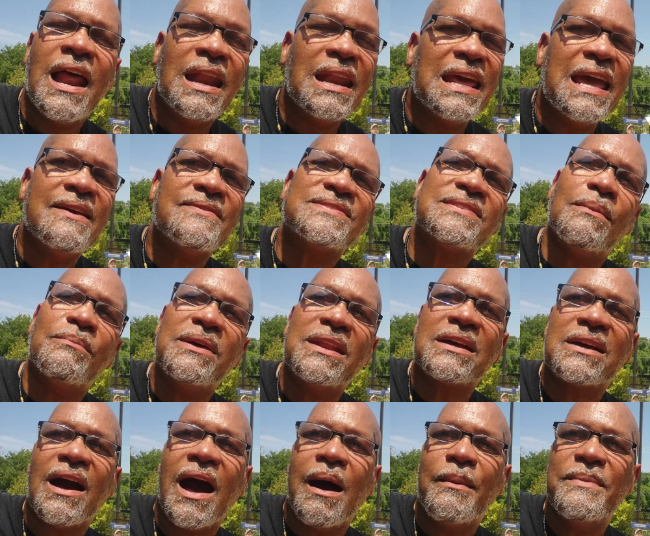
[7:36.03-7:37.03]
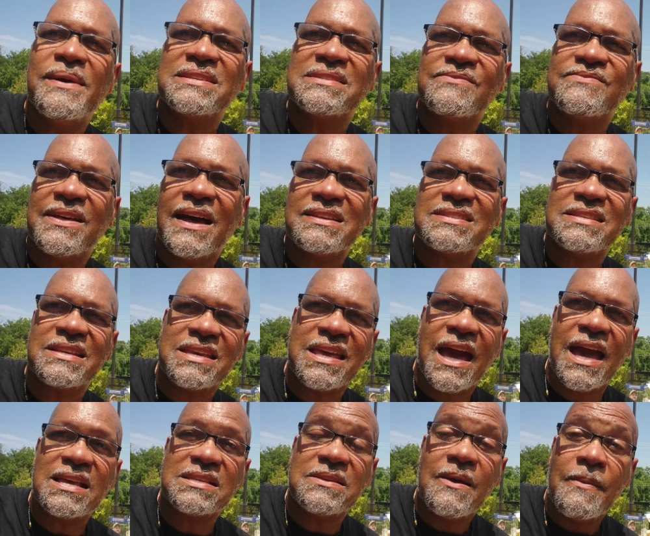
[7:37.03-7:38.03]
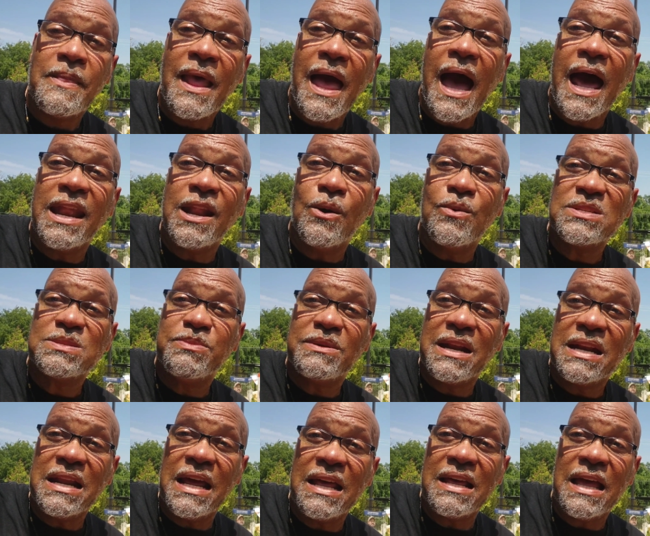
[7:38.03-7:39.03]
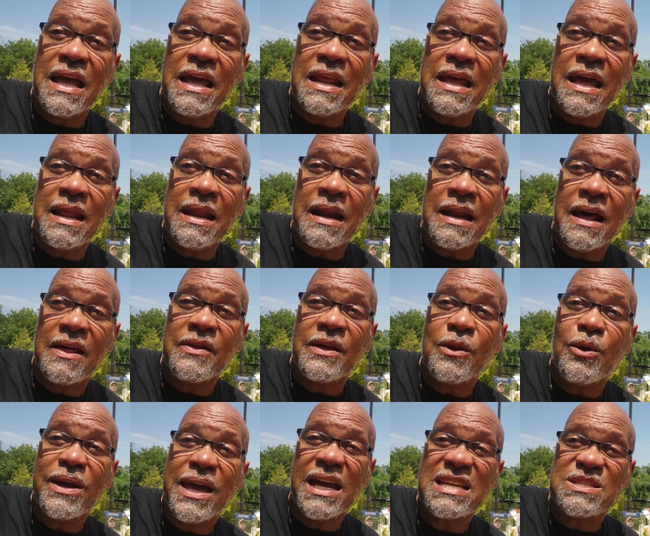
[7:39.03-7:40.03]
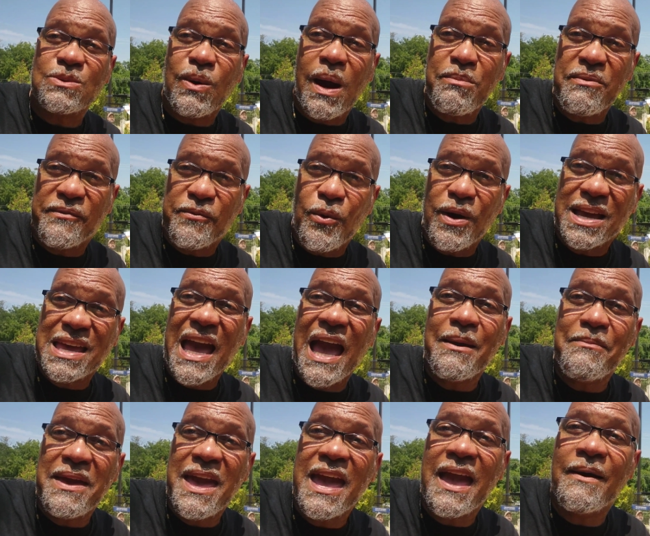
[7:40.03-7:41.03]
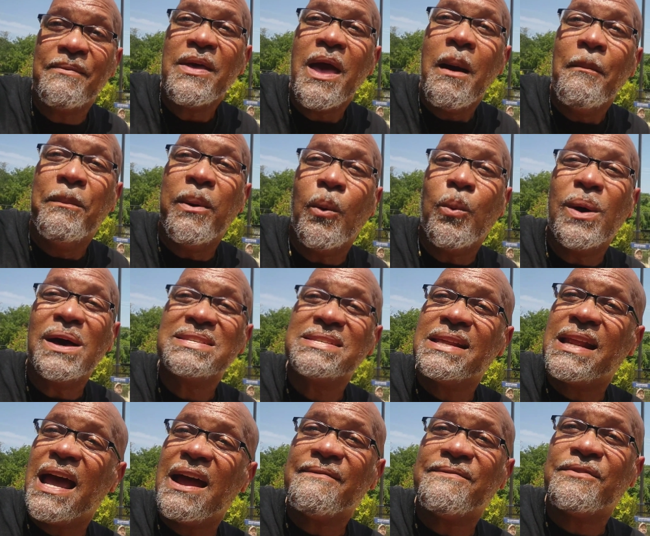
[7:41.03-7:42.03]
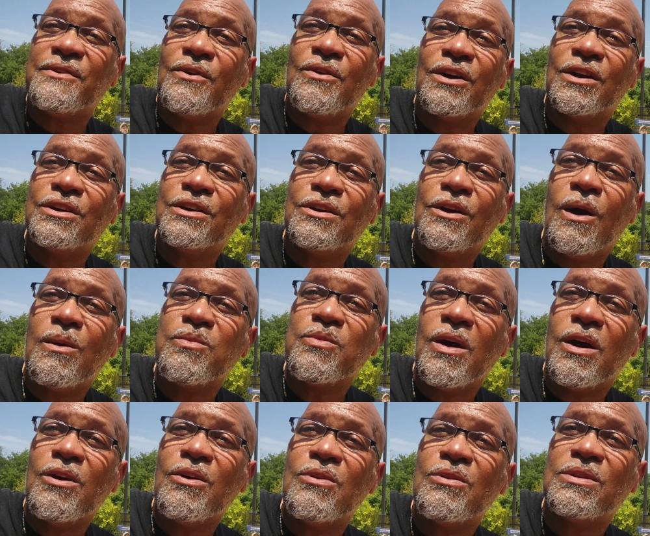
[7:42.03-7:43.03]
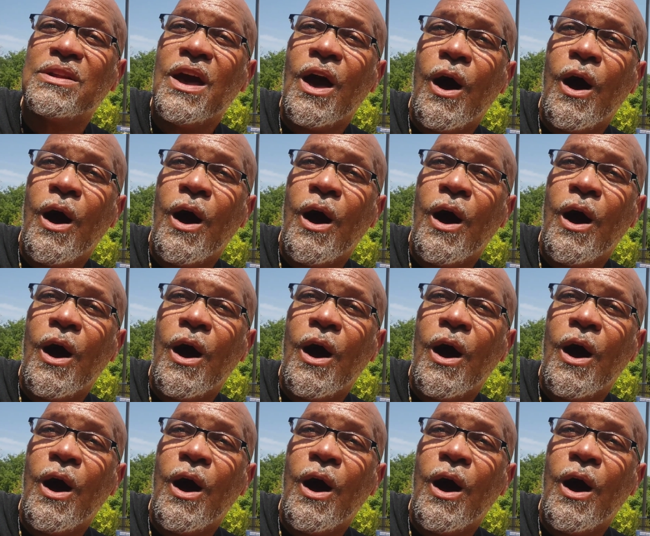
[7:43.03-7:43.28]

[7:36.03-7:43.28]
Leave something in the comments if that's the case. I know it's been in another location right before it came here, but was it ever on Good Hope Road